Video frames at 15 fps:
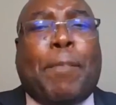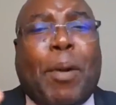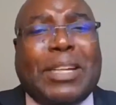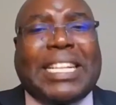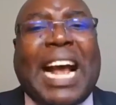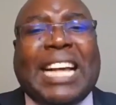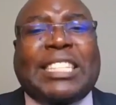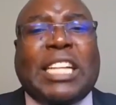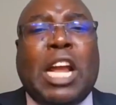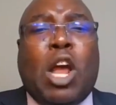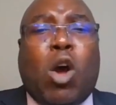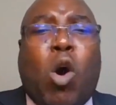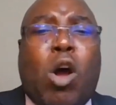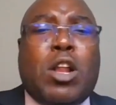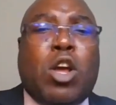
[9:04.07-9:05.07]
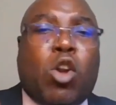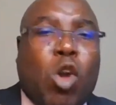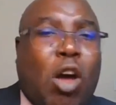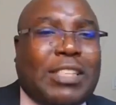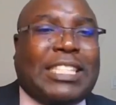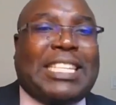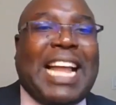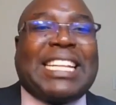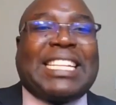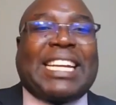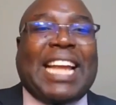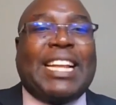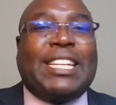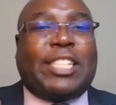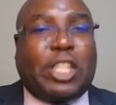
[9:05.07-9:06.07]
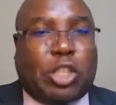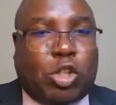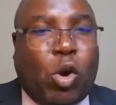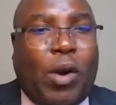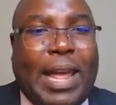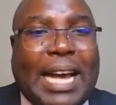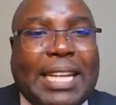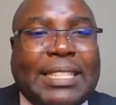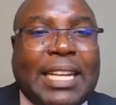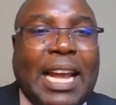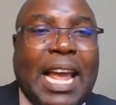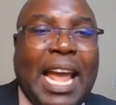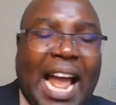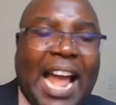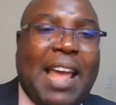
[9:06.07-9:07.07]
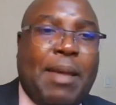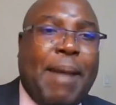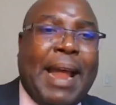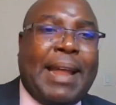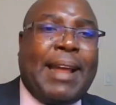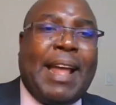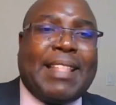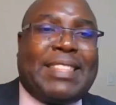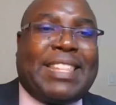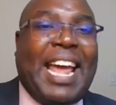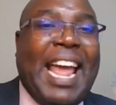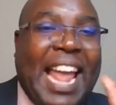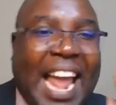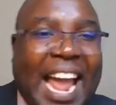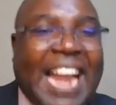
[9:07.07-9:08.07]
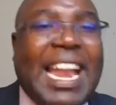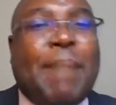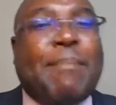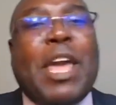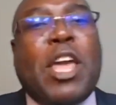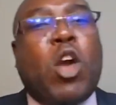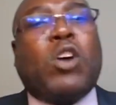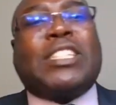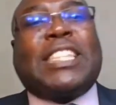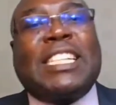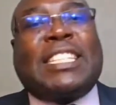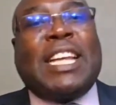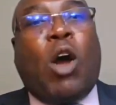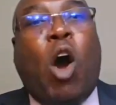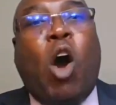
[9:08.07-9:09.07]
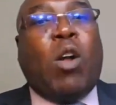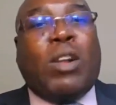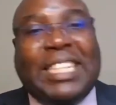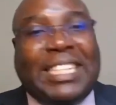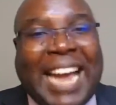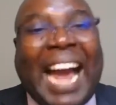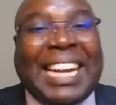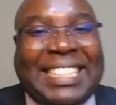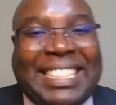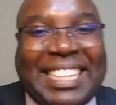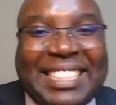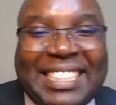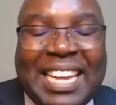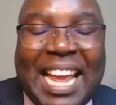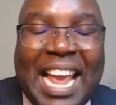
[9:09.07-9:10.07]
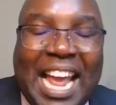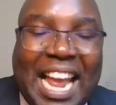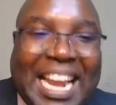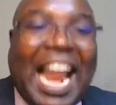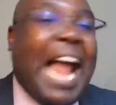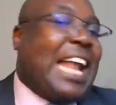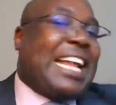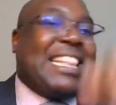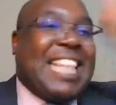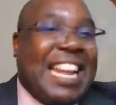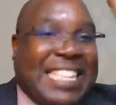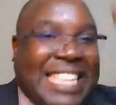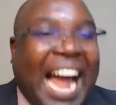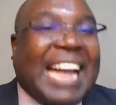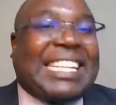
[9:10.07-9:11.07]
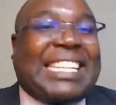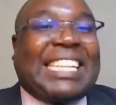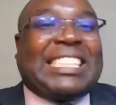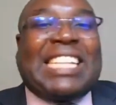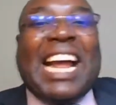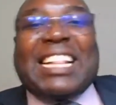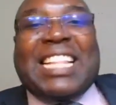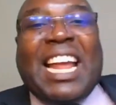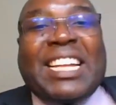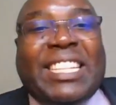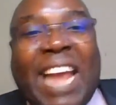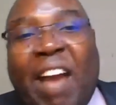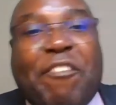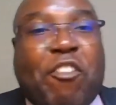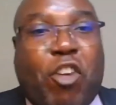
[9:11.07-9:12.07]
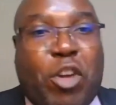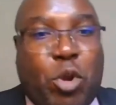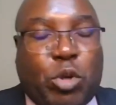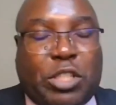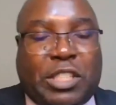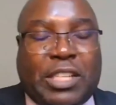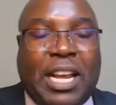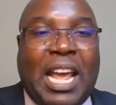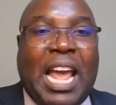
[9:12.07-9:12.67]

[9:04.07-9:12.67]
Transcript: put us on the roads that He can destroy us. Amen. The enemy uses the old tactics, like the tactics that the devil used.